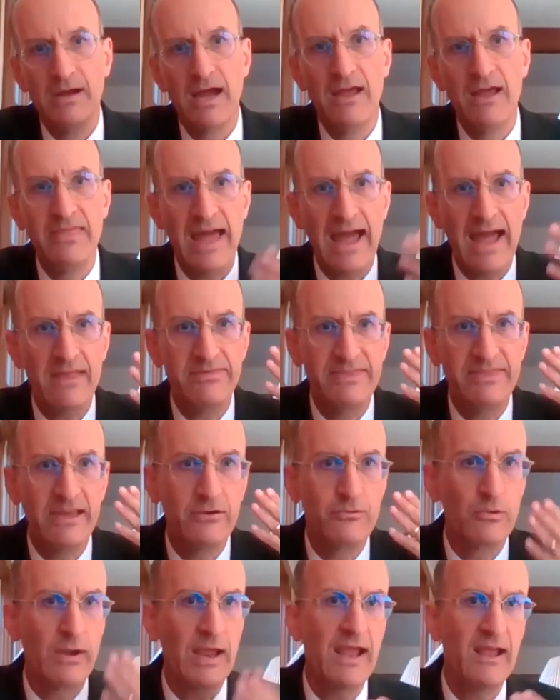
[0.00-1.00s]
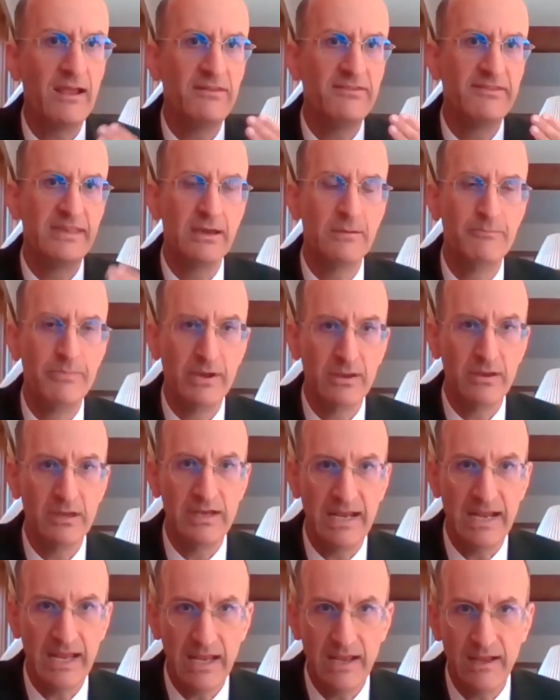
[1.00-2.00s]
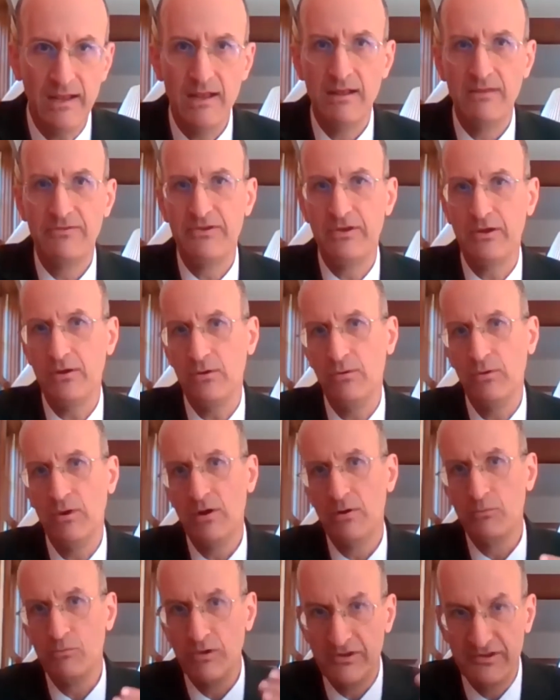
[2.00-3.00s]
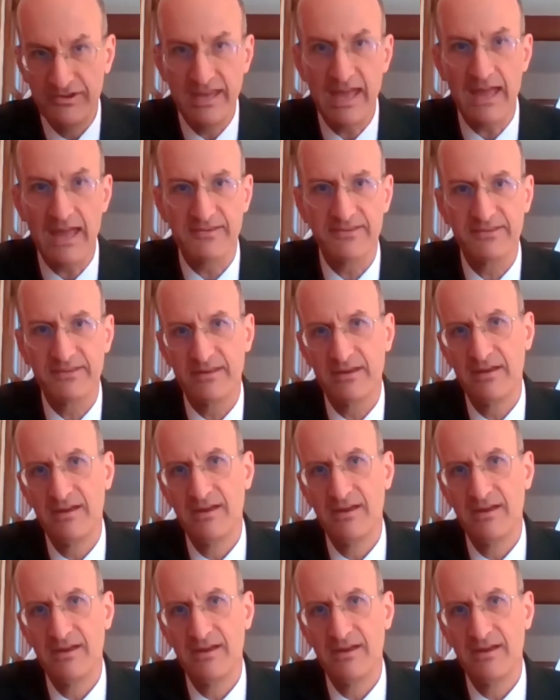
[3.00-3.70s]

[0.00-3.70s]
And that degrades the ability to resist.